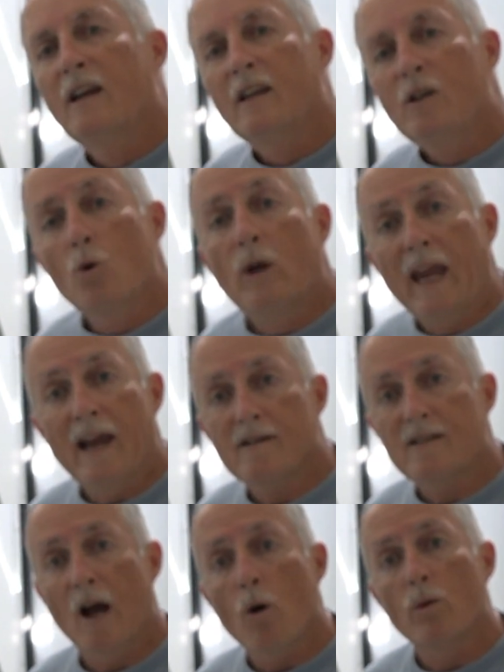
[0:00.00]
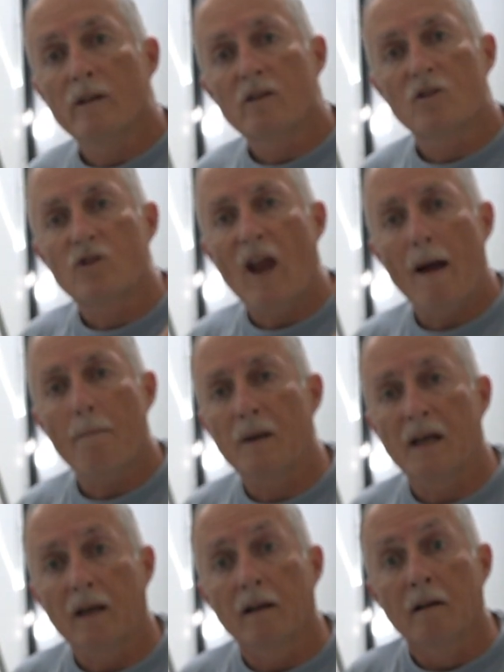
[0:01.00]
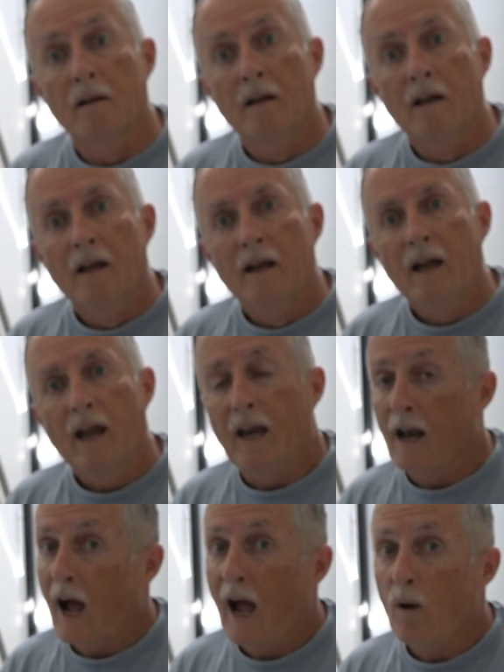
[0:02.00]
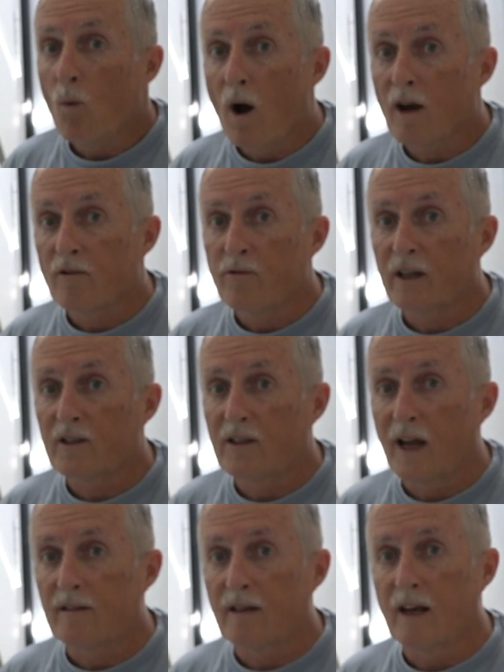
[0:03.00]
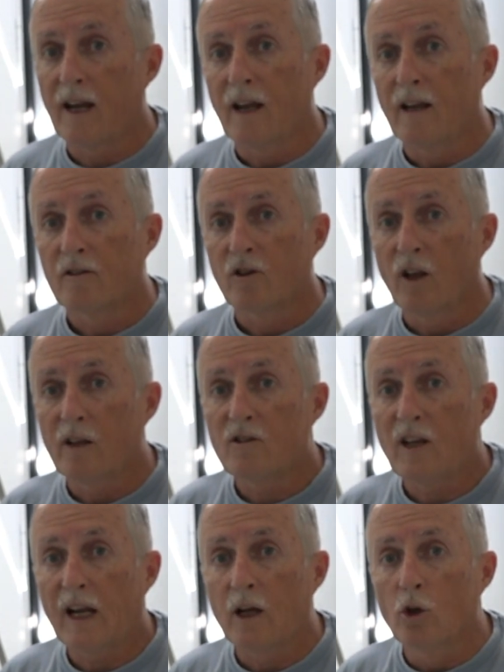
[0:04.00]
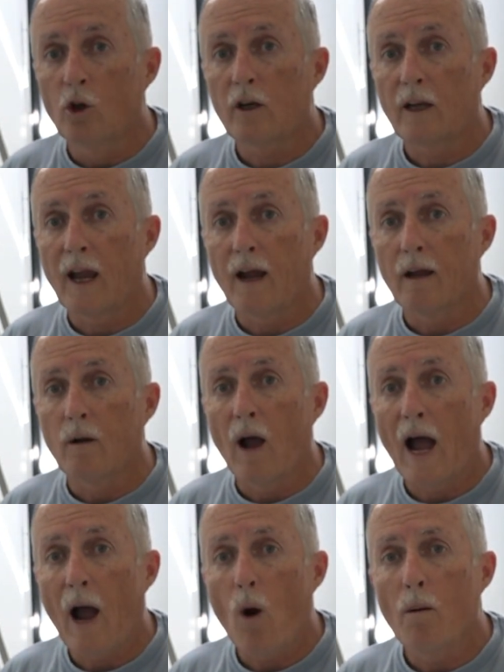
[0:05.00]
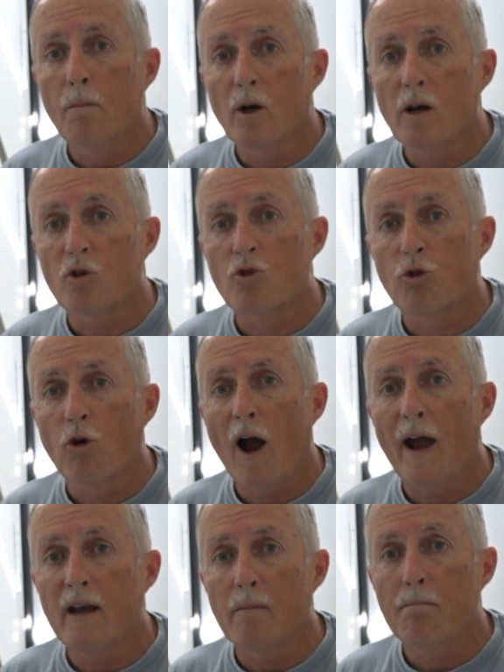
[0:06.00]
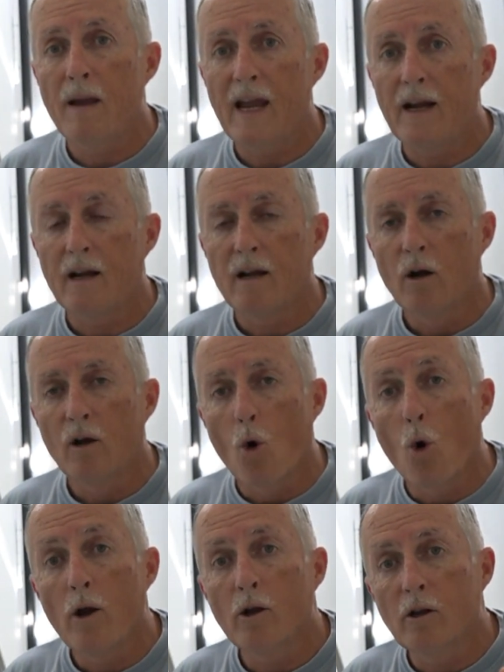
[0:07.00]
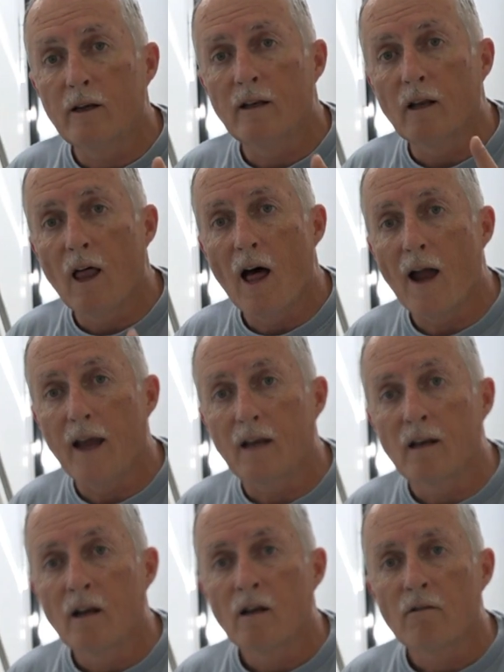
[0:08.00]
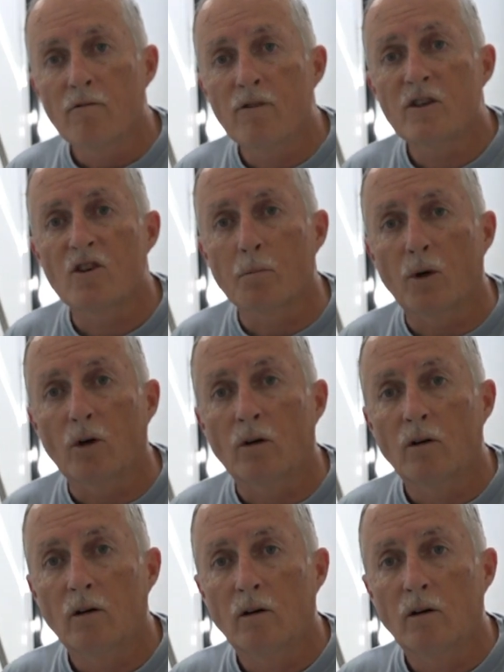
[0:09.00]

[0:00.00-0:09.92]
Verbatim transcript: you can't tell when this is happening. And I want to fix that today. So let's take a look at how I'm going to try to make oil in the line visible.